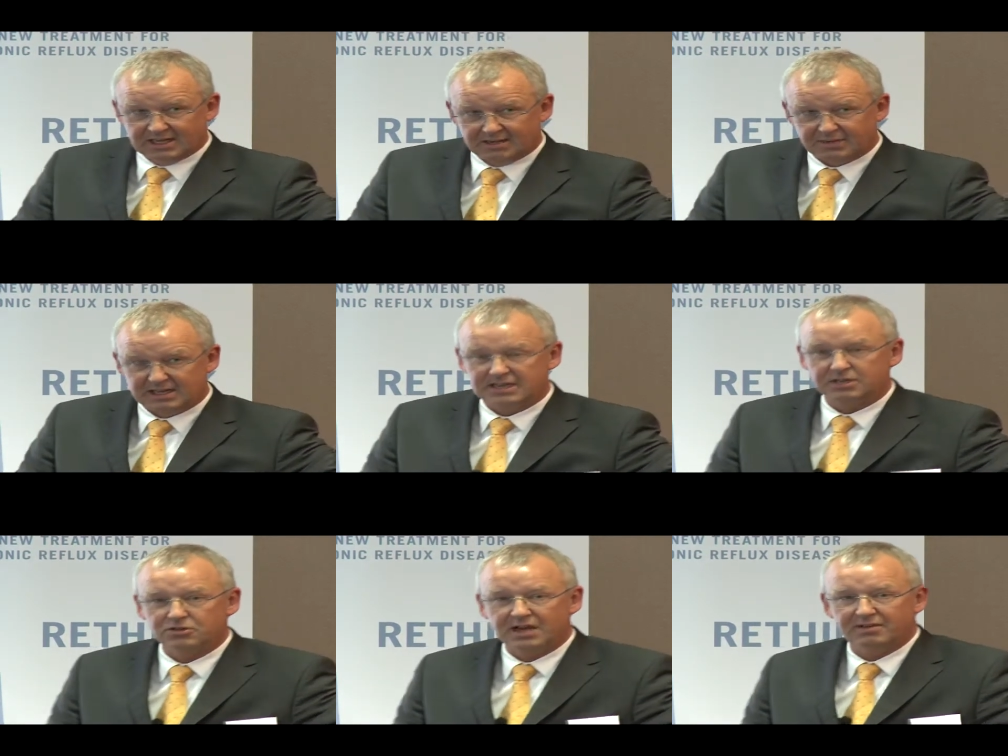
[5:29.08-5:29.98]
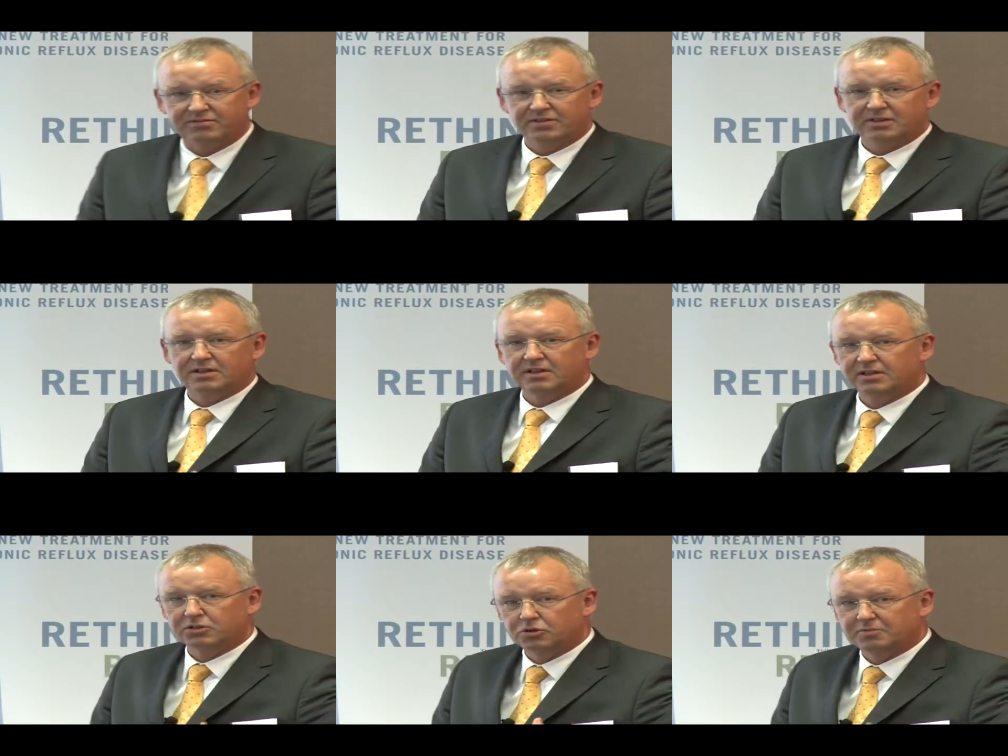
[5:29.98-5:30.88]
And um, they needed to have
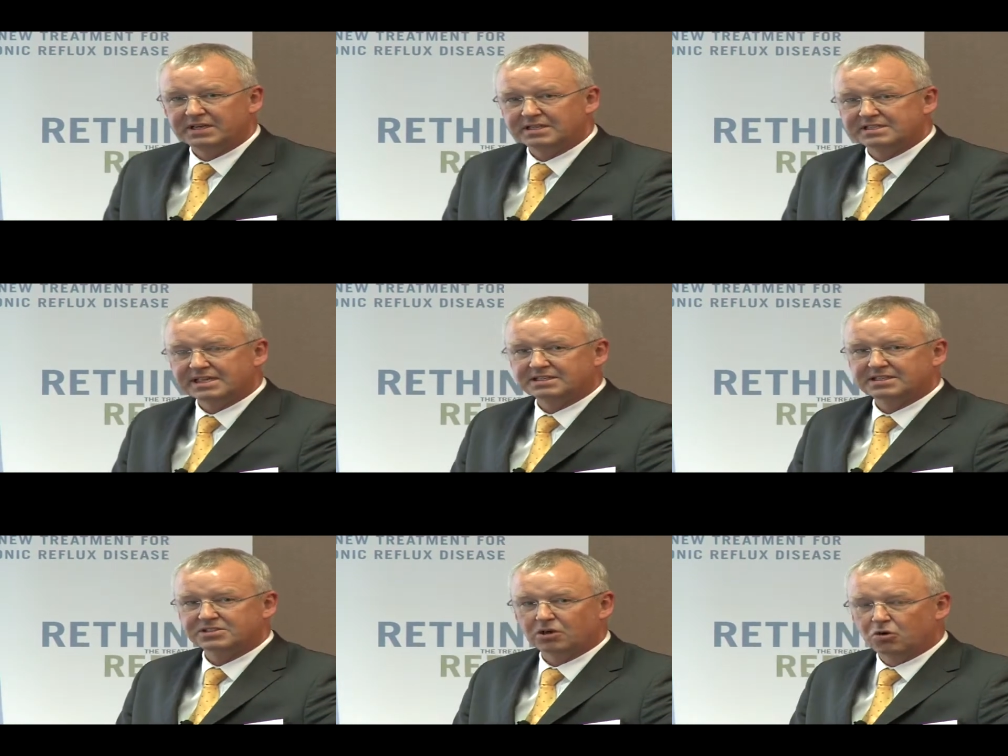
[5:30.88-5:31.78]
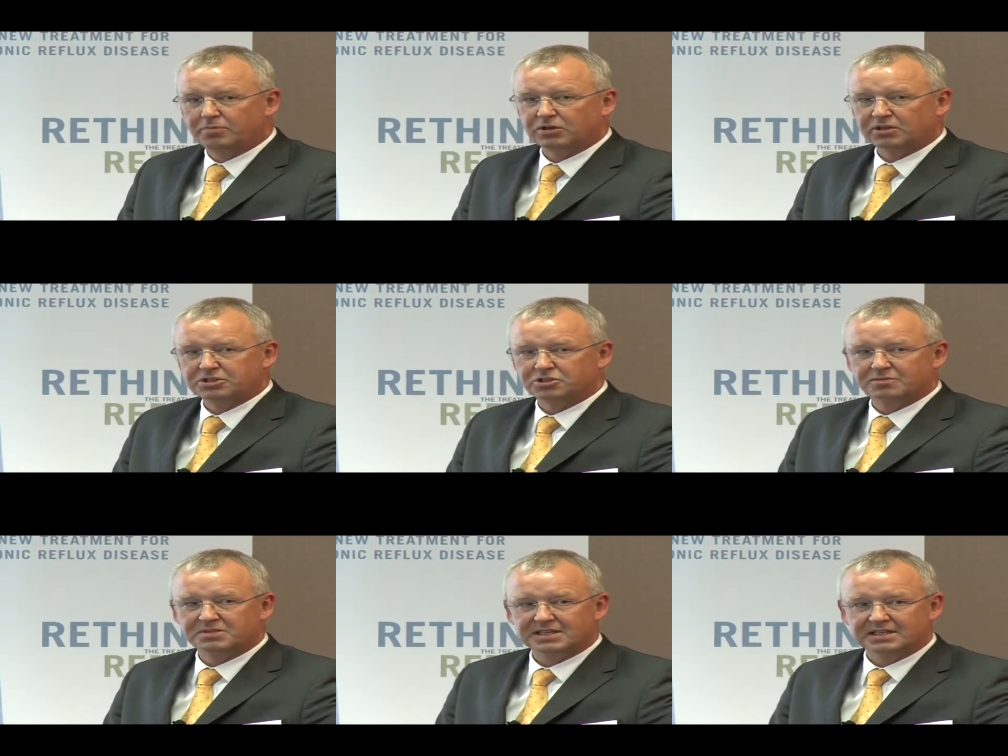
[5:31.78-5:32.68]
uh, the European centers open or the
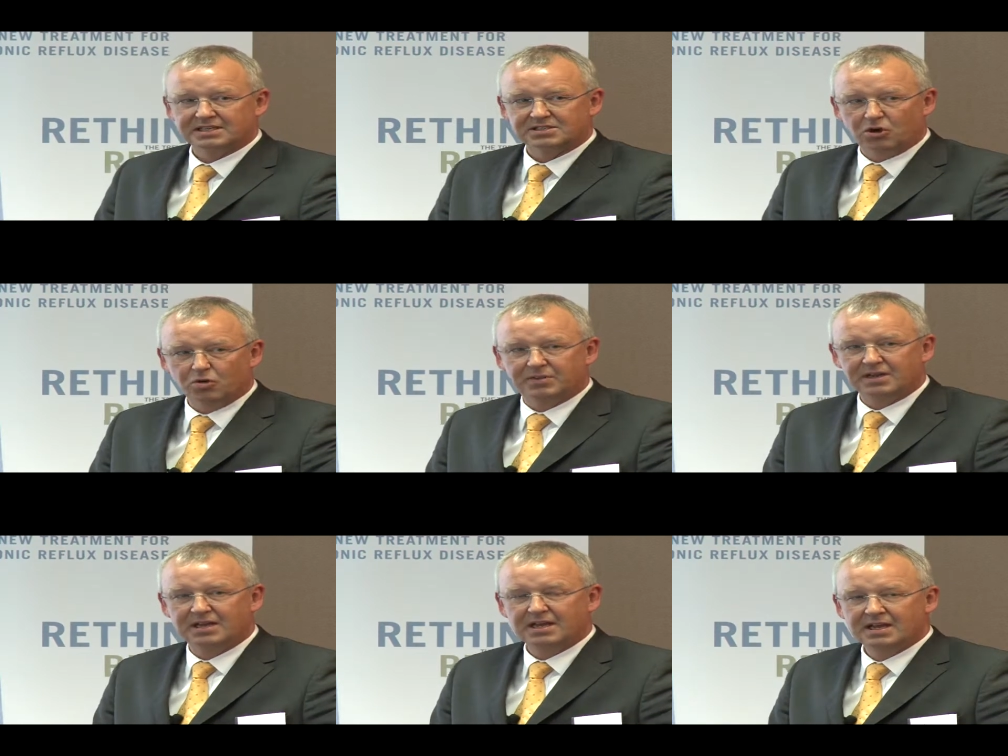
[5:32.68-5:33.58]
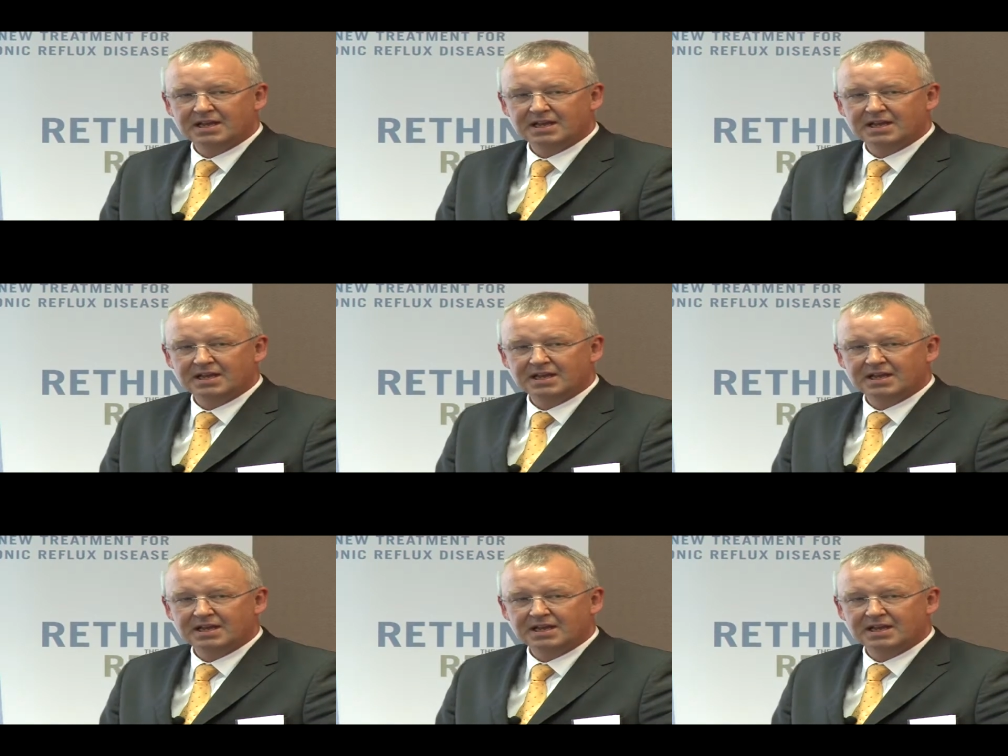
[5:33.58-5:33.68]
German centers open.